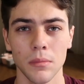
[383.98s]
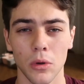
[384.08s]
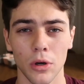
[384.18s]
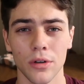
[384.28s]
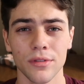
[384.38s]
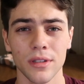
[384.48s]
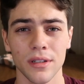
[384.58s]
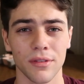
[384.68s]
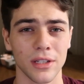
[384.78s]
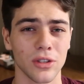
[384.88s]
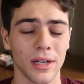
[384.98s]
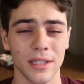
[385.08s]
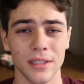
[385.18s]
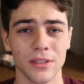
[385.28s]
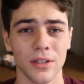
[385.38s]
Moreover, if I try to
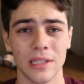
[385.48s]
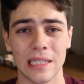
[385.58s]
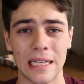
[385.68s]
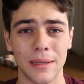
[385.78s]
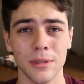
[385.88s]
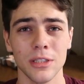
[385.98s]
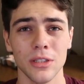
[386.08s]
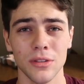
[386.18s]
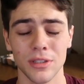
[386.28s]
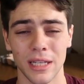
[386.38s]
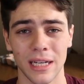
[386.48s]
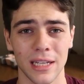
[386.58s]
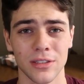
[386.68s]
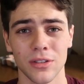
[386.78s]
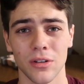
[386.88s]
insert an image using an
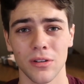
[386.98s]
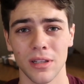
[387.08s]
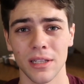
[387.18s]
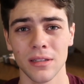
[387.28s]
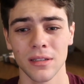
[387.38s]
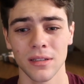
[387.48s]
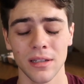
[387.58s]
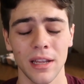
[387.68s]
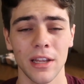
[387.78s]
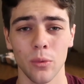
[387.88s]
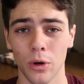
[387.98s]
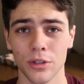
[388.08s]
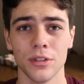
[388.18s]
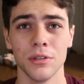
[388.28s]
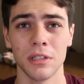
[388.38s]
external link, it
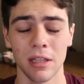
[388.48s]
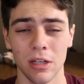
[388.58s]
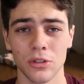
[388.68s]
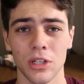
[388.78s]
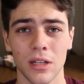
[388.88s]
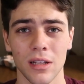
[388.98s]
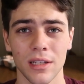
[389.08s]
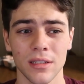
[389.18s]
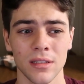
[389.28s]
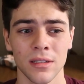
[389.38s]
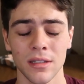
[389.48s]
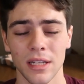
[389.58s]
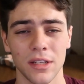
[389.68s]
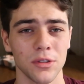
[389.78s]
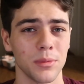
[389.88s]
works using the Notion client.
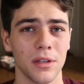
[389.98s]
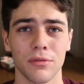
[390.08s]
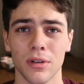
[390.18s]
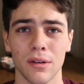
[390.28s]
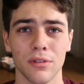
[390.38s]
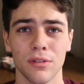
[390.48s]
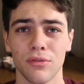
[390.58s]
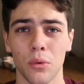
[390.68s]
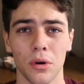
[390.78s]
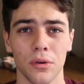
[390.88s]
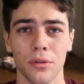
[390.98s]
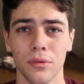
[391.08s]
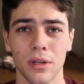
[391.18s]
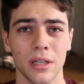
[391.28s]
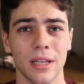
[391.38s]
It gives me a forever
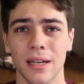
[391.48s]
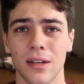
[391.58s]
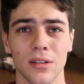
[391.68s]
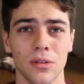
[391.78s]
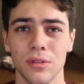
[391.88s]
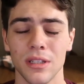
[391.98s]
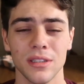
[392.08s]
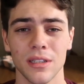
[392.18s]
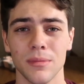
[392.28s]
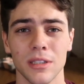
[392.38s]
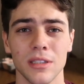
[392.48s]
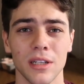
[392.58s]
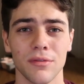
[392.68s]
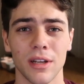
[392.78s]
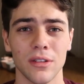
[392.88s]
403 cannot load this image
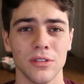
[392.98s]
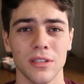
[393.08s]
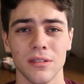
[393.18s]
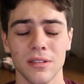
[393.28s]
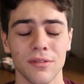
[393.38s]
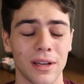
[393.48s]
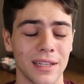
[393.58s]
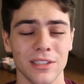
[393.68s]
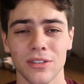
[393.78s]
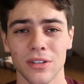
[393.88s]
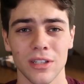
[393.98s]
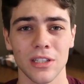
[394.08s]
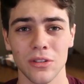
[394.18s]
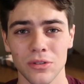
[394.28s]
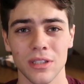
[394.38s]
if I insert it
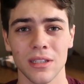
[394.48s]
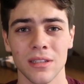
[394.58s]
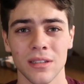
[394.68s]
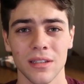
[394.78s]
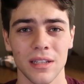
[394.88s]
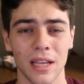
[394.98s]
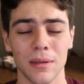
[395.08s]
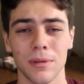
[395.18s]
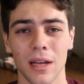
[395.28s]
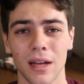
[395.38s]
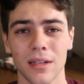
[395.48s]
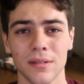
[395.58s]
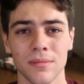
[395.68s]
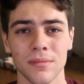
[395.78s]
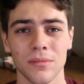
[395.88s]
using the API,
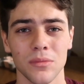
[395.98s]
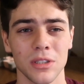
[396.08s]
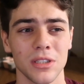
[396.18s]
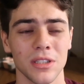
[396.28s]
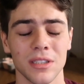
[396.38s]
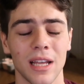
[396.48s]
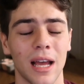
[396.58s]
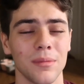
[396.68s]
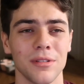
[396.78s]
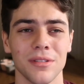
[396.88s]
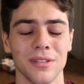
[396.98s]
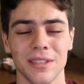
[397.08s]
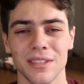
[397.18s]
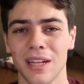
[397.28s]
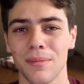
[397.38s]
which just absolutely
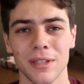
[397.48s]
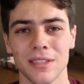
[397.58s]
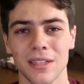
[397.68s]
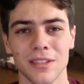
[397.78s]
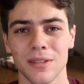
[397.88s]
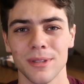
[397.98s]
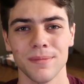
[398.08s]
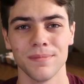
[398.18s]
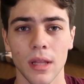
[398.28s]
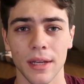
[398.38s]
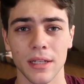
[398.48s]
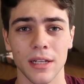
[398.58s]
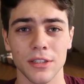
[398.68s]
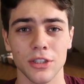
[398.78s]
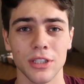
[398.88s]
does not make sense to me. I can
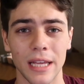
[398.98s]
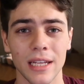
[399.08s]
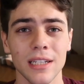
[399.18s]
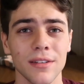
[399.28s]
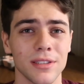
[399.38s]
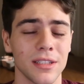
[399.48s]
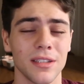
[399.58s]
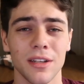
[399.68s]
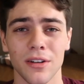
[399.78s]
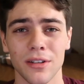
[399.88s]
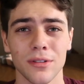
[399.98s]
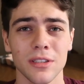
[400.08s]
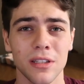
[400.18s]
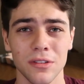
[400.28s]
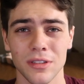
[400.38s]
understand if it's a security
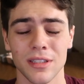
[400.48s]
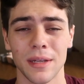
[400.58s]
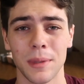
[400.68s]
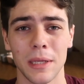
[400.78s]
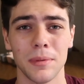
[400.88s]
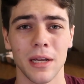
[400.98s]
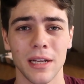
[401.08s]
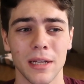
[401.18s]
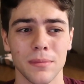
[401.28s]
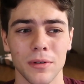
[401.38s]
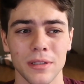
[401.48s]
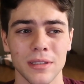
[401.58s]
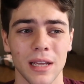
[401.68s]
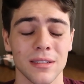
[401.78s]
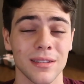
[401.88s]
risk to use the same API
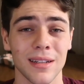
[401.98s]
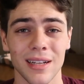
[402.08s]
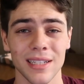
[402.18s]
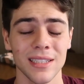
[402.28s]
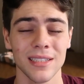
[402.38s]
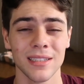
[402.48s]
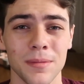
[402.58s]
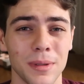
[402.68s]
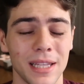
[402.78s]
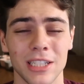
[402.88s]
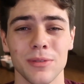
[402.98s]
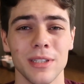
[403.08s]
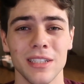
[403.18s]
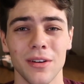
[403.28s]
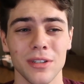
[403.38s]
endpoints as the client, but that should
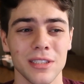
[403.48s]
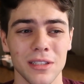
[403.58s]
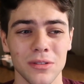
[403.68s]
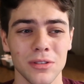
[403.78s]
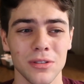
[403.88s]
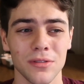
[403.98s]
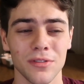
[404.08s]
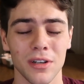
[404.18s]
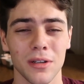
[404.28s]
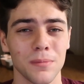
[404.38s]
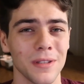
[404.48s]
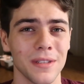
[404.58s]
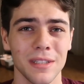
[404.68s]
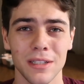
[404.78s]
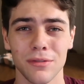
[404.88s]
be no excuse for a
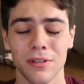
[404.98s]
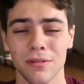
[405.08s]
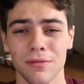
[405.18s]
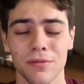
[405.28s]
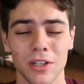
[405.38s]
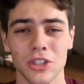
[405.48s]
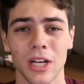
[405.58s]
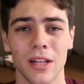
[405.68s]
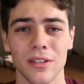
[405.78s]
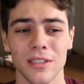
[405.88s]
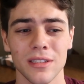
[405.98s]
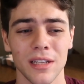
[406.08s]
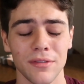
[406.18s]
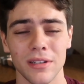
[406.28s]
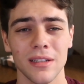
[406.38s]
completely different functionality.
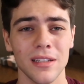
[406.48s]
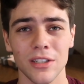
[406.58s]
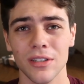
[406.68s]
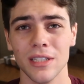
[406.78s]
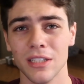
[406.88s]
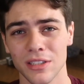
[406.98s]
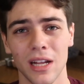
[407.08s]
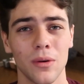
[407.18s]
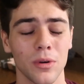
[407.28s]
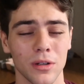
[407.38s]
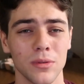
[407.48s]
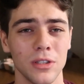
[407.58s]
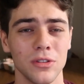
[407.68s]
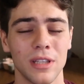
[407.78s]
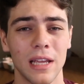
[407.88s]
If it literally does not work when
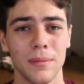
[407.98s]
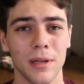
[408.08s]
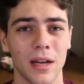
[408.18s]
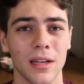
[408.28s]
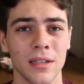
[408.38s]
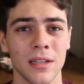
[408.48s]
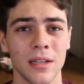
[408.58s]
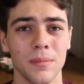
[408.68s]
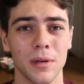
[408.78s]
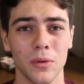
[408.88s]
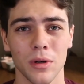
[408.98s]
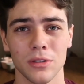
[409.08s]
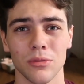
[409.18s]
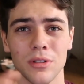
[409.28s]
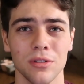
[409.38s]
you use the API, but it
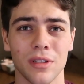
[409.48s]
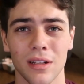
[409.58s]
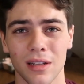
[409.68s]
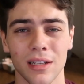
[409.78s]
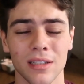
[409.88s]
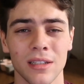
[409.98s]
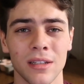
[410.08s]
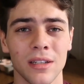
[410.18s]
works when you use the client,